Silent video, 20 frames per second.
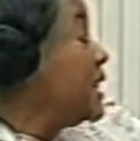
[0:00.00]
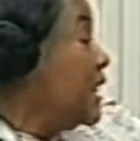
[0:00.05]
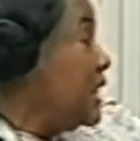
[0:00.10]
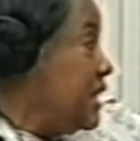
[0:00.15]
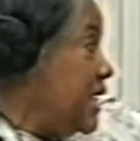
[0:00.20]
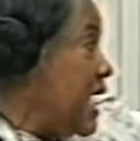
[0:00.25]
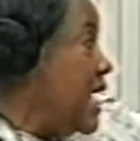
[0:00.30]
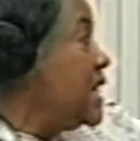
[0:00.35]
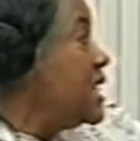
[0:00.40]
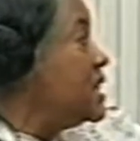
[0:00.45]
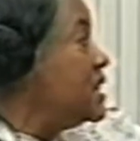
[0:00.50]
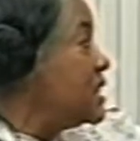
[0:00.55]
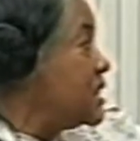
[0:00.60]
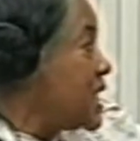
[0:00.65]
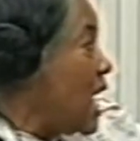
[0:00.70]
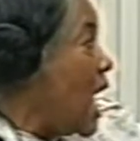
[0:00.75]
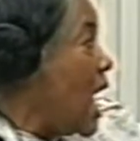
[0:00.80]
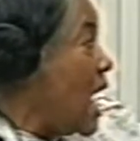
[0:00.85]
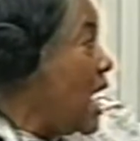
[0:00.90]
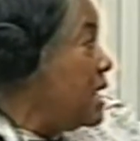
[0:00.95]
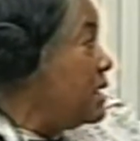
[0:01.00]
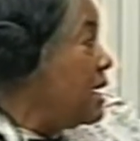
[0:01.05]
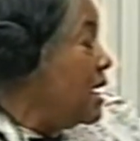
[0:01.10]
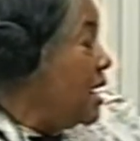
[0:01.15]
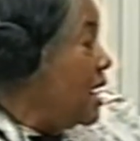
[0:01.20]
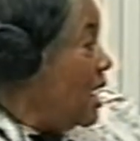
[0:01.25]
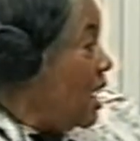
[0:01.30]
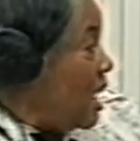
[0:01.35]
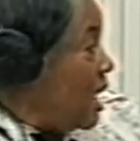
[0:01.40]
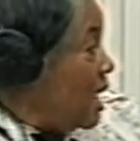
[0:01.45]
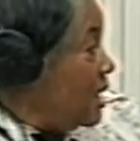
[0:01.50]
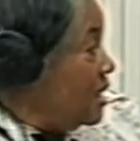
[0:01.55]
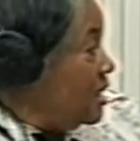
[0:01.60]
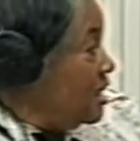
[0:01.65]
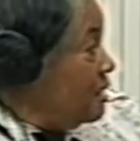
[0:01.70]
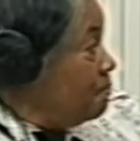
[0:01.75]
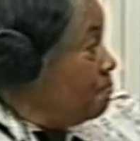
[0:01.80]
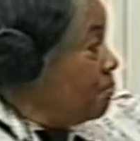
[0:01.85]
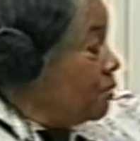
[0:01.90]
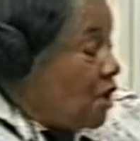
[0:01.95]
can get inside, and
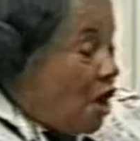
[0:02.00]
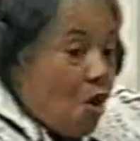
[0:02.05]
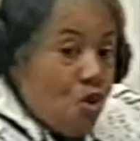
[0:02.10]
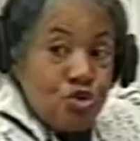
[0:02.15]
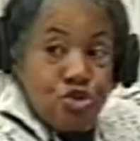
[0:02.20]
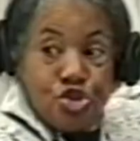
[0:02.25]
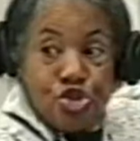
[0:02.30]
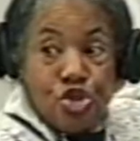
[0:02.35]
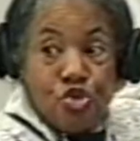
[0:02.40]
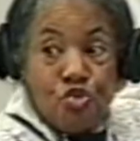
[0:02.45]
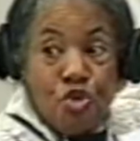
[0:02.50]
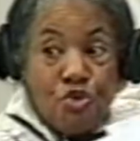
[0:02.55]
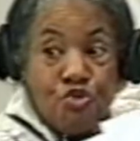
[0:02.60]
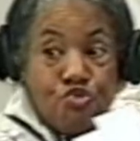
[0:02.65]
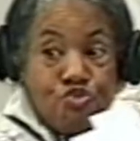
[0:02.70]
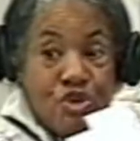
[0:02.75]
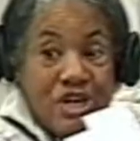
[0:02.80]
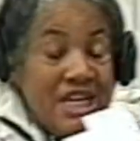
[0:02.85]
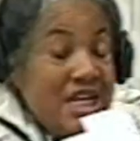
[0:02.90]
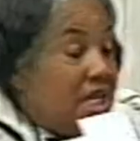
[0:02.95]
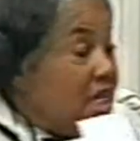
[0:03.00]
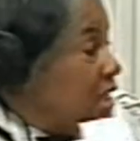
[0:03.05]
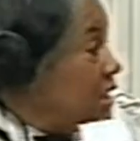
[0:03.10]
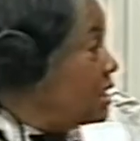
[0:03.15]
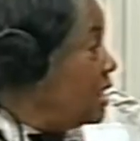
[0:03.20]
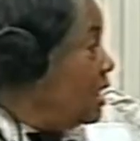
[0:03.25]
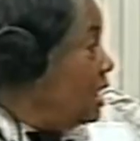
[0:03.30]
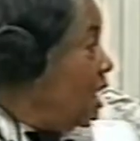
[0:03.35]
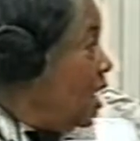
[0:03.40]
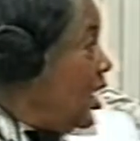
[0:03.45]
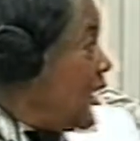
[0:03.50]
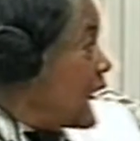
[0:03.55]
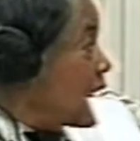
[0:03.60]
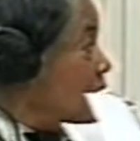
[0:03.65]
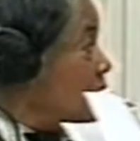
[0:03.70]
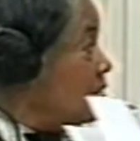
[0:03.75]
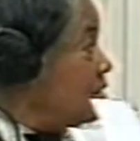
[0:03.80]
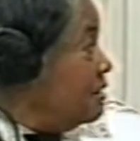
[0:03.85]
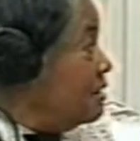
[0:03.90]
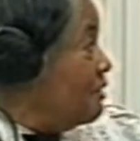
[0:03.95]
he blows through a reed
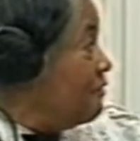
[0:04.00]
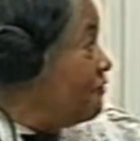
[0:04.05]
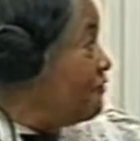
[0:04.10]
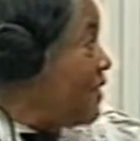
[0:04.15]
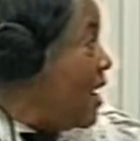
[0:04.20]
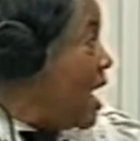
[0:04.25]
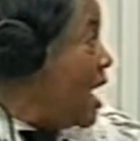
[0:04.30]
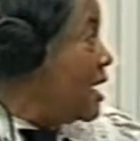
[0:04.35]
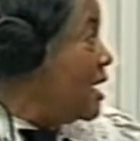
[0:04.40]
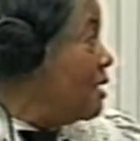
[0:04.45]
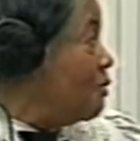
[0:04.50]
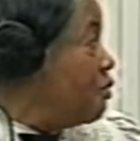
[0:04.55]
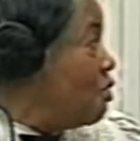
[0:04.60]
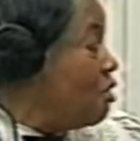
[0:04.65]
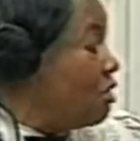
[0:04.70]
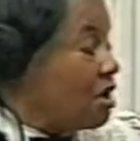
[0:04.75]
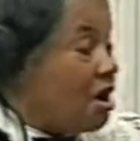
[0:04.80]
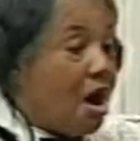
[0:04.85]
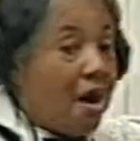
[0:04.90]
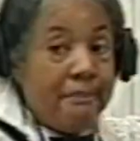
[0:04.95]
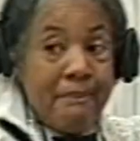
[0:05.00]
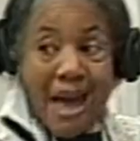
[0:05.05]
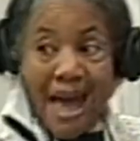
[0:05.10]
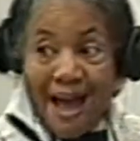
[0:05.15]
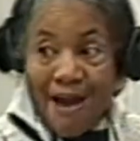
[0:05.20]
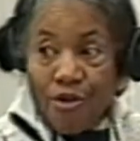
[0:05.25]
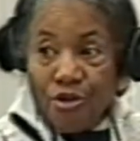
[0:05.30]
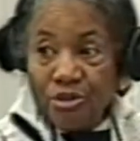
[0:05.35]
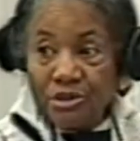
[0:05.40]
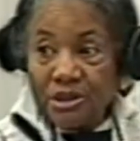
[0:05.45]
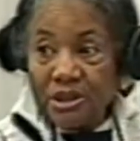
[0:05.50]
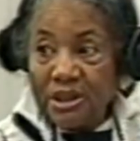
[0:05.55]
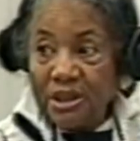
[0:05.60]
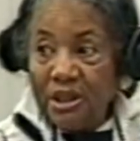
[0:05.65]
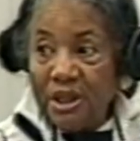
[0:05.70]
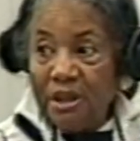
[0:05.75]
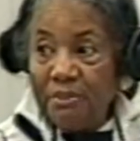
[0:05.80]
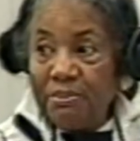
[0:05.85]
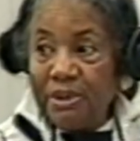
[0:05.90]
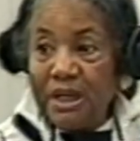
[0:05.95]
and the fire will come out.
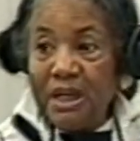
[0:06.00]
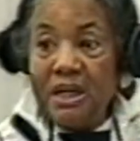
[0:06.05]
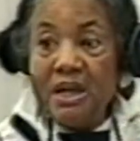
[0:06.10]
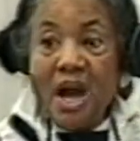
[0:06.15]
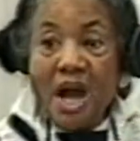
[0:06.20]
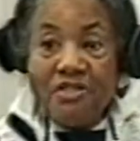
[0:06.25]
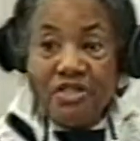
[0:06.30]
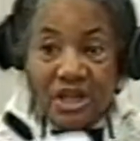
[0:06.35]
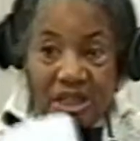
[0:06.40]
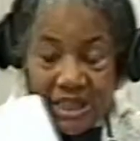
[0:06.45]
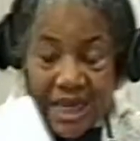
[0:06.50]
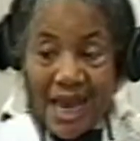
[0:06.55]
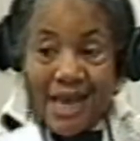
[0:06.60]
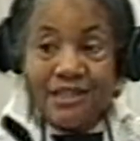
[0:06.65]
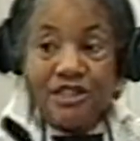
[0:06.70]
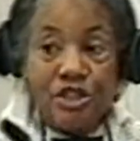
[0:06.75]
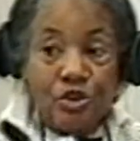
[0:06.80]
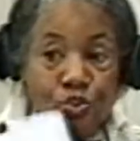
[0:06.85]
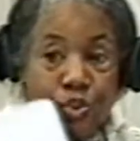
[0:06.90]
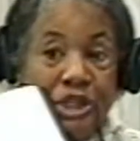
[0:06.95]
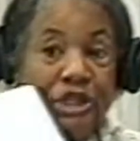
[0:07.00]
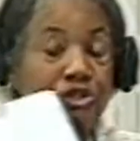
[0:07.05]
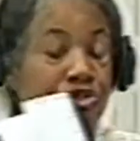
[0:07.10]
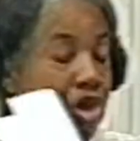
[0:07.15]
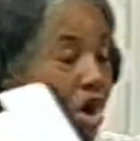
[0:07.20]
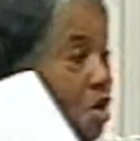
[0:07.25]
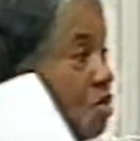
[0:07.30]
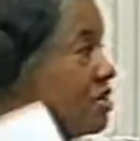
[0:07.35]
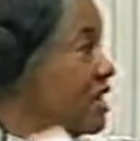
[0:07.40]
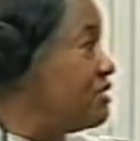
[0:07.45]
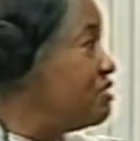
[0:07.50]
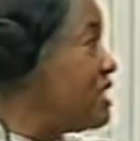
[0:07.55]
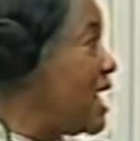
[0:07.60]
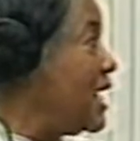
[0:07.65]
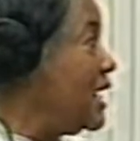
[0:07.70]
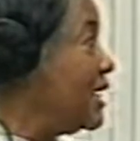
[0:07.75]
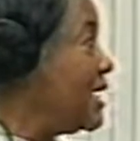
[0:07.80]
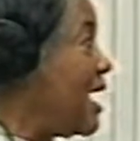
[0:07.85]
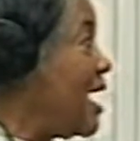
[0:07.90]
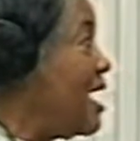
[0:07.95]
But in other cases, we know that
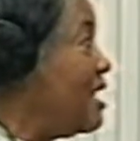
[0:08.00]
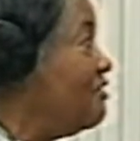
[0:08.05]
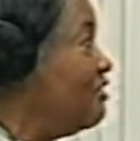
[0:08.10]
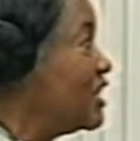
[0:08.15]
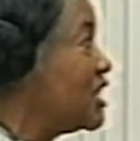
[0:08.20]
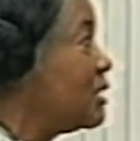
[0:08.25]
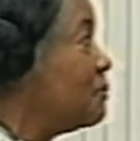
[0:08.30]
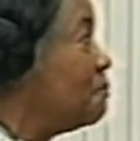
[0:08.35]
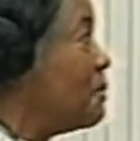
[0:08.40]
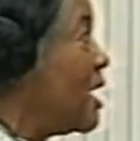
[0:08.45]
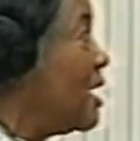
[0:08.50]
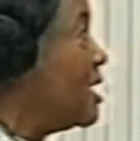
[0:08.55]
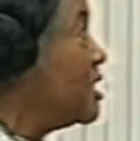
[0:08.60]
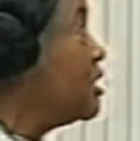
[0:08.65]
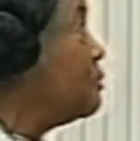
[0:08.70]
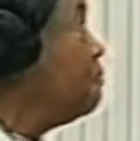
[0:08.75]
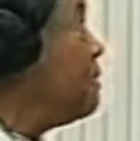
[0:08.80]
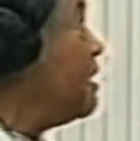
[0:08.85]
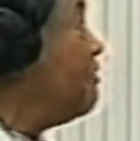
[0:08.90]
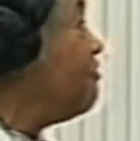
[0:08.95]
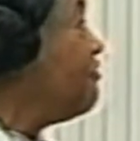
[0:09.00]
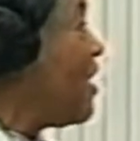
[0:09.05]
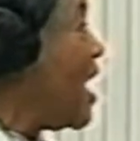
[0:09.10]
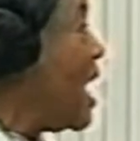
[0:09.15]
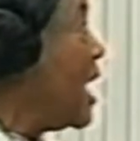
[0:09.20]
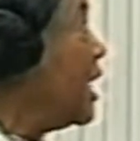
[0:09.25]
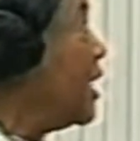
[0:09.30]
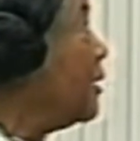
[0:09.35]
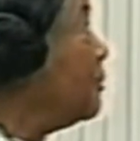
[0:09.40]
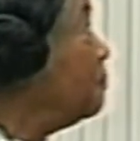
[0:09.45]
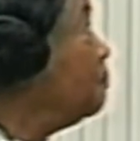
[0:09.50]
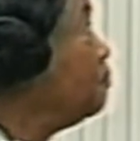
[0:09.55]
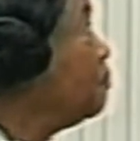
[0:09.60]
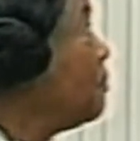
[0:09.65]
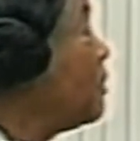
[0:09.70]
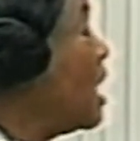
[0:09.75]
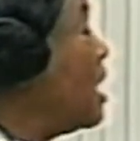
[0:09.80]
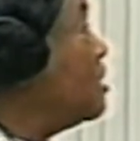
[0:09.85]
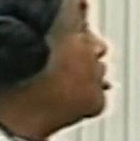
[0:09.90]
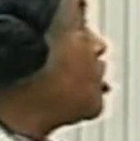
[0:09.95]
they can spit fire.
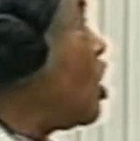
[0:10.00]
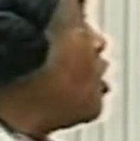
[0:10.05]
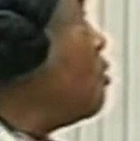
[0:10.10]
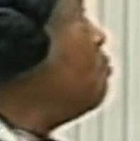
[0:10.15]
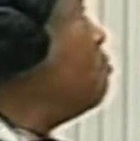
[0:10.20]
So